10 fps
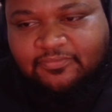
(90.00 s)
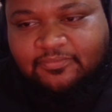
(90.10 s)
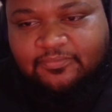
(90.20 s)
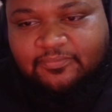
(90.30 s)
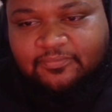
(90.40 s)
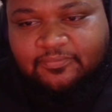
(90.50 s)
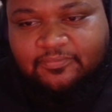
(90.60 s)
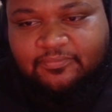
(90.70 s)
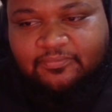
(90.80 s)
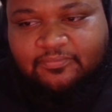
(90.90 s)

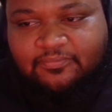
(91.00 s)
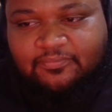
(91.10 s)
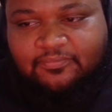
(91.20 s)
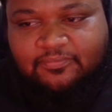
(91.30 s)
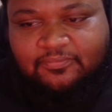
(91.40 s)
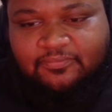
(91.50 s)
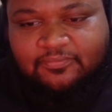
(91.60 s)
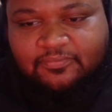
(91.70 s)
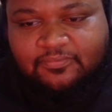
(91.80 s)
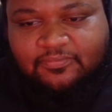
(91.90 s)

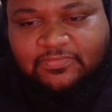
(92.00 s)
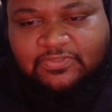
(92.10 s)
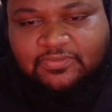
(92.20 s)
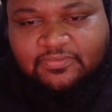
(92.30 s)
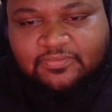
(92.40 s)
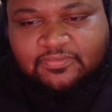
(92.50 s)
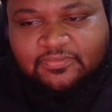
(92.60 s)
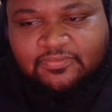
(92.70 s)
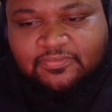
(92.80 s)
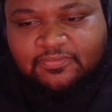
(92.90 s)

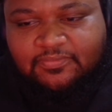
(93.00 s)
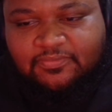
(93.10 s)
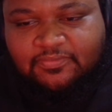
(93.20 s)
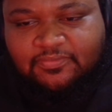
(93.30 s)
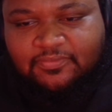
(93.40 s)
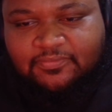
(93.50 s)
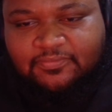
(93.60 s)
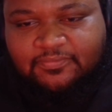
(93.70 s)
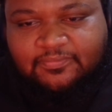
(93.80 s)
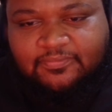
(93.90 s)

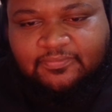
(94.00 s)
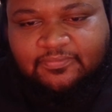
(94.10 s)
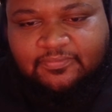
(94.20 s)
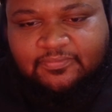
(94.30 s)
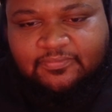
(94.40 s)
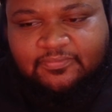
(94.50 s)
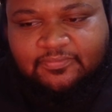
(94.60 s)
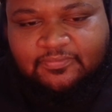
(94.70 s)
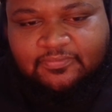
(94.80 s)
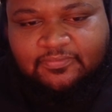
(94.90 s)

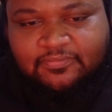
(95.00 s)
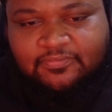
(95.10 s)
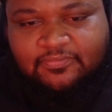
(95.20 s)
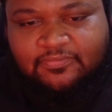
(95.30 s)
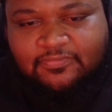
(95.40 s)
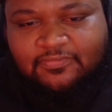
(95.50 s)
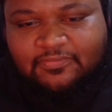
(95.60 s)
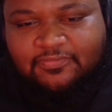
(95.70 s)
(silence)